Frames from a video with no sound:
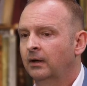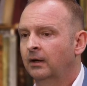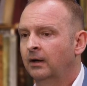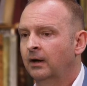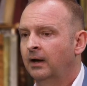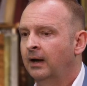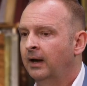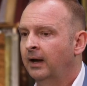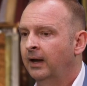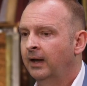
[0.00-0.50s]

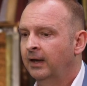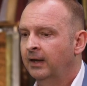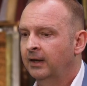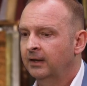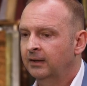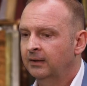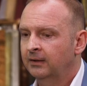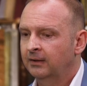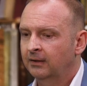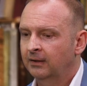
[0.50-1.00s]

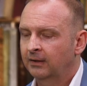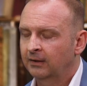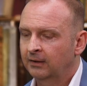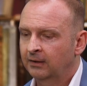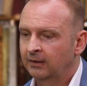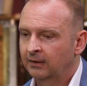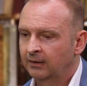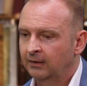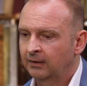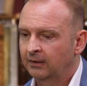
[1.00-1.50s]
I
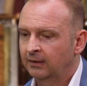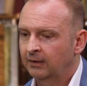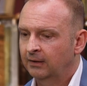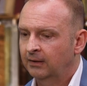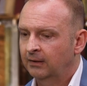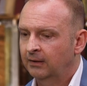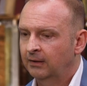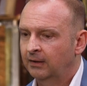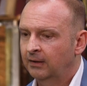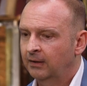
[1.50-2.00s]

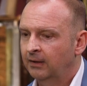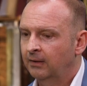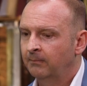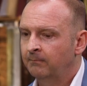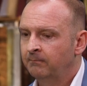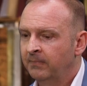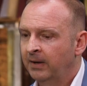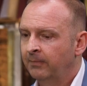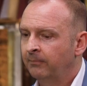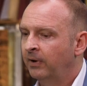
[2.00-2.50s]

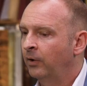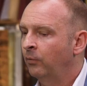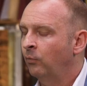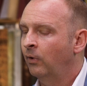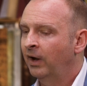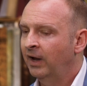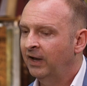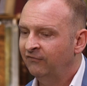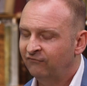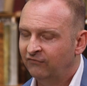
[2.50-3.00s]
met my
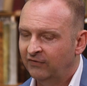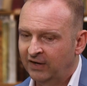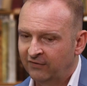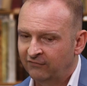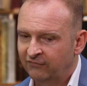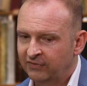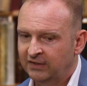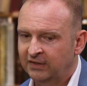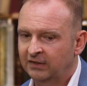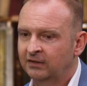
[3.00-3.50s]
wife,
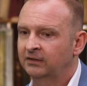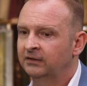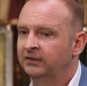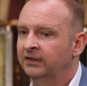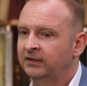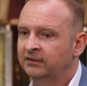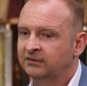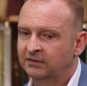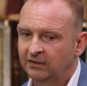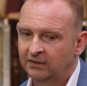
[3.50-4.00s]
everything
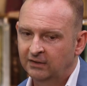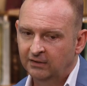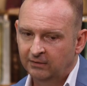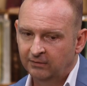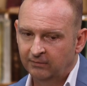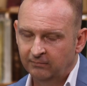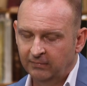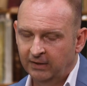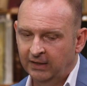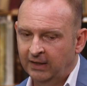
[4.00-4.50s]
clicked.
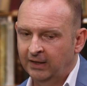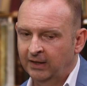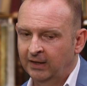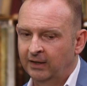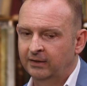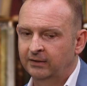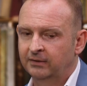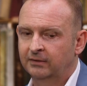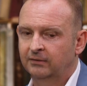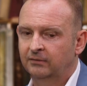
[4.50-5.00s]

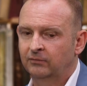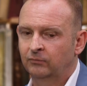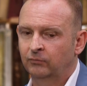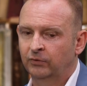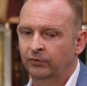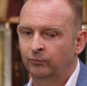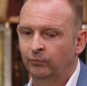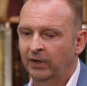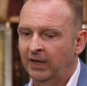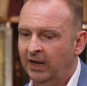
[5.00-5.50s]
And
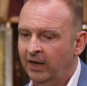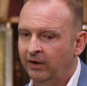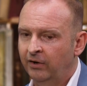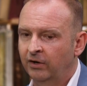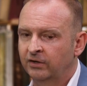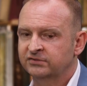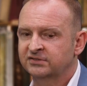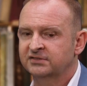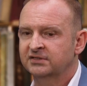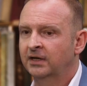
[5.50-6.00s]
when we had
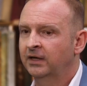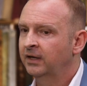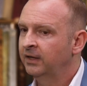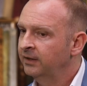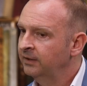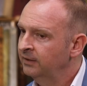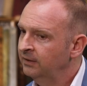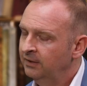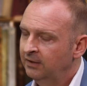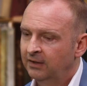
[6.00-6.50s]
our
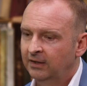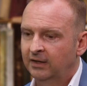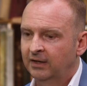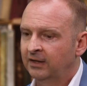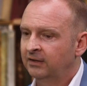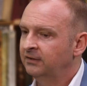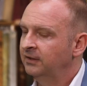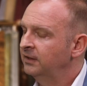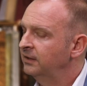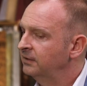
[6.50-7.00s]
son,
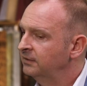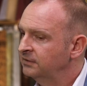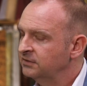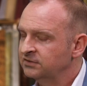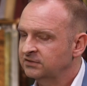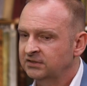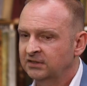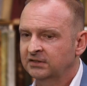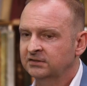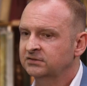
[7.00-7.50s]
and then
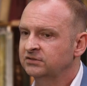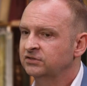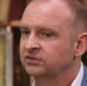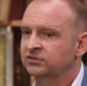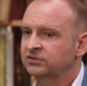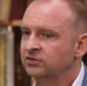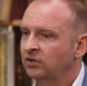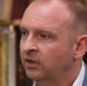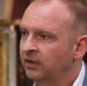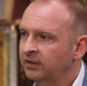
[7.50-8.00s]
things
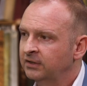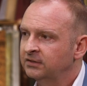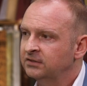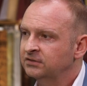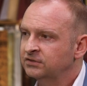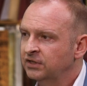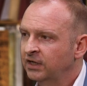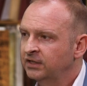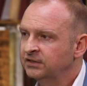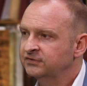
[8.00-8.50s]
just started to
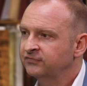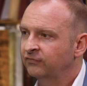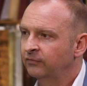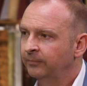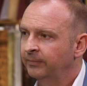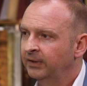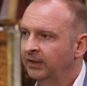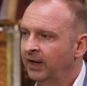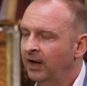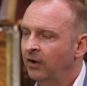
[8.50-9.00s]
change for
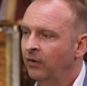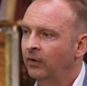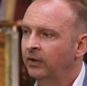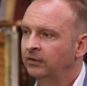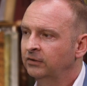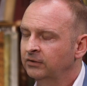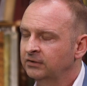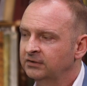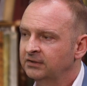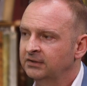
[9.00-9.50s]
me. How I
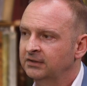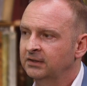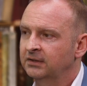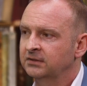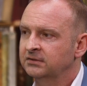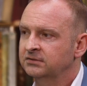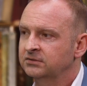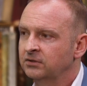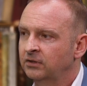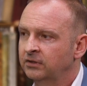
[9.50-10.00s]
looked at
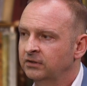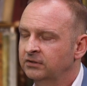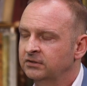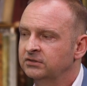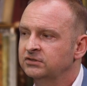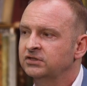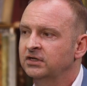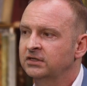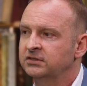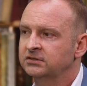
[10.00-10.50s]
things started
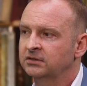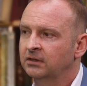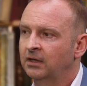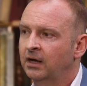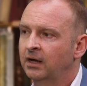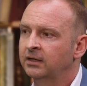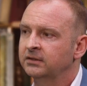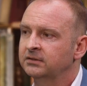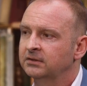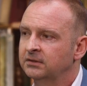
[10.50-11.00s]
to change a
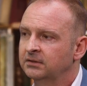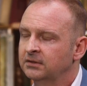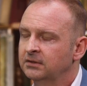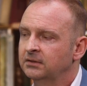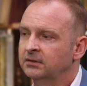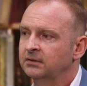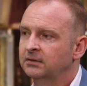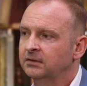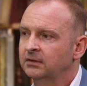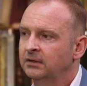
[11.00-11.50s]
lot.
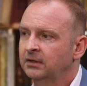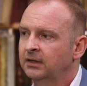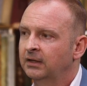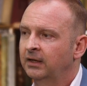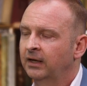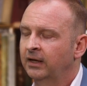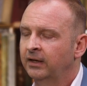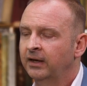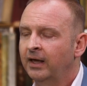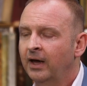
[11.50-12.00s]

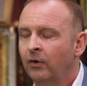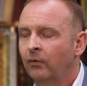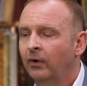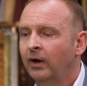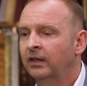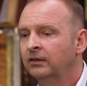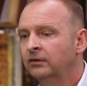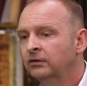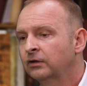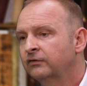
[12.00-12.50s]
And now
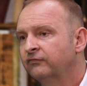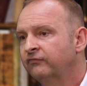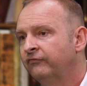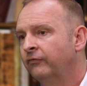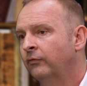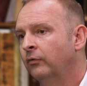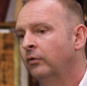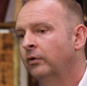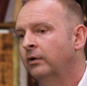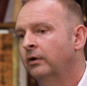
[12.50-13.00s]
I look
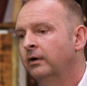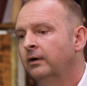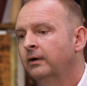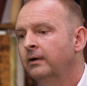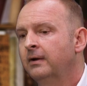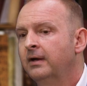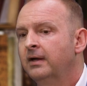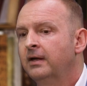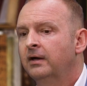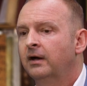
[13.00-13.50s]

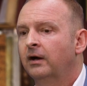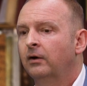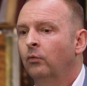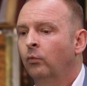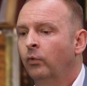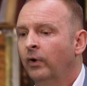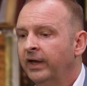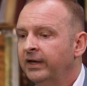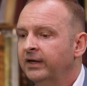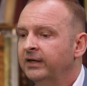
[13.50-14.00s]
for
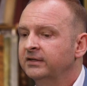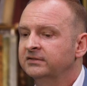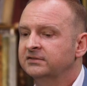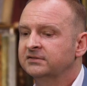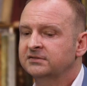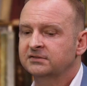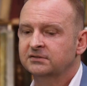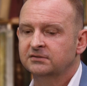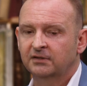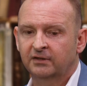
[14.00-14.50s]

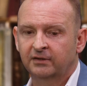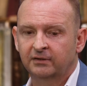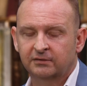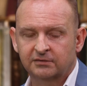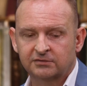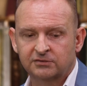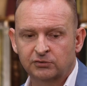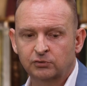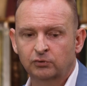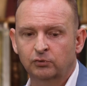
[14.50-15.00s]
ways
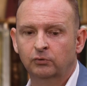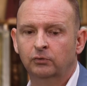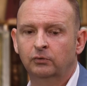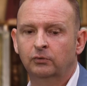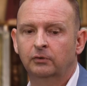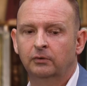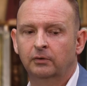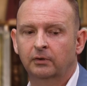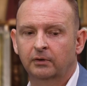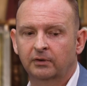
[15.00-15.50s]

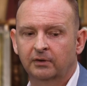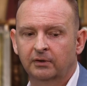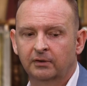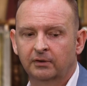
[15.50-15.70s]
to